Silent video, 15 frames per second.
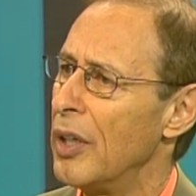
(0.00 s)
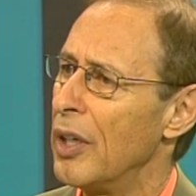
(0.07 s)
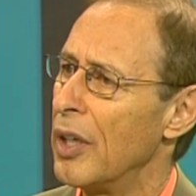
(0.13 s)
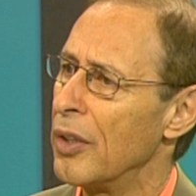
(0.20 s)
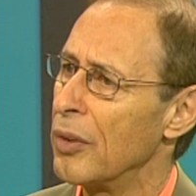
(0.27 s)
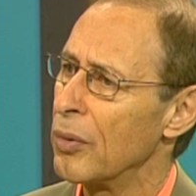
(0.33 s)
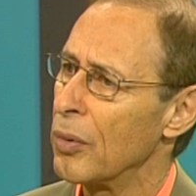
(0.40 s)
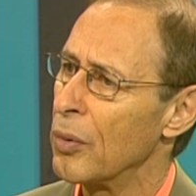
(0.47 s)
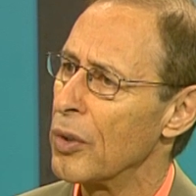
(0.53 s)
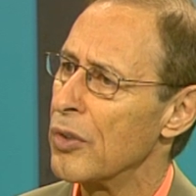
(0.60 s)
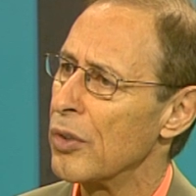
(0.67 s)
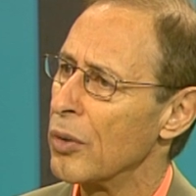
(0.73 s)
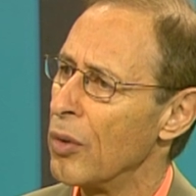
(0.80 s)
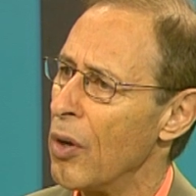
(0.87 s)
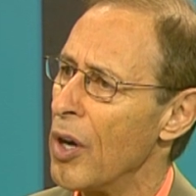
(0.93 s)
and the Lord's
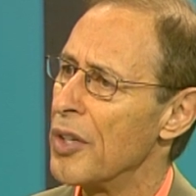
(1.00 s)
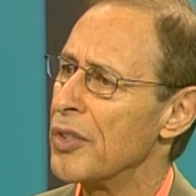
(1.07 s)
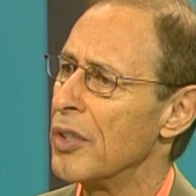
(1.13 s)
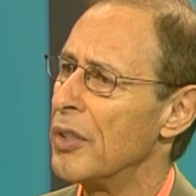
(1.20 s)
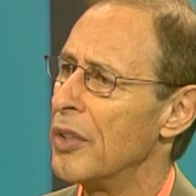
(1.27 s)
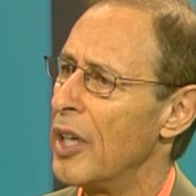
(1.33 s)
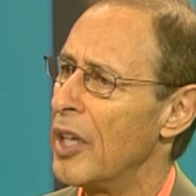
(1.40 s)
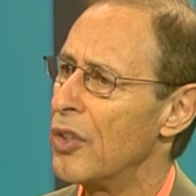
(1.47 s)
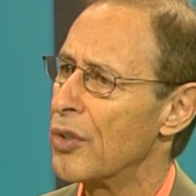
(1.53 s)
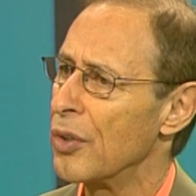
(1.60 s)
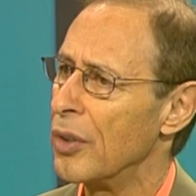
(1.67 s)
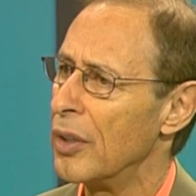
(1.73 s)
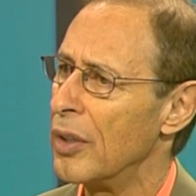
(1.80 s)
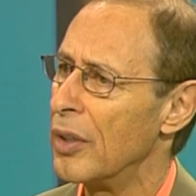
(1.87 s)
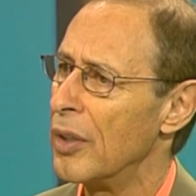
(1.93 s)
laws in
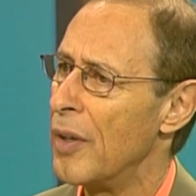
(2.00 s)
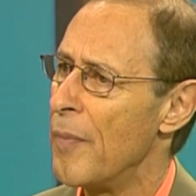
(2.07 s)
nature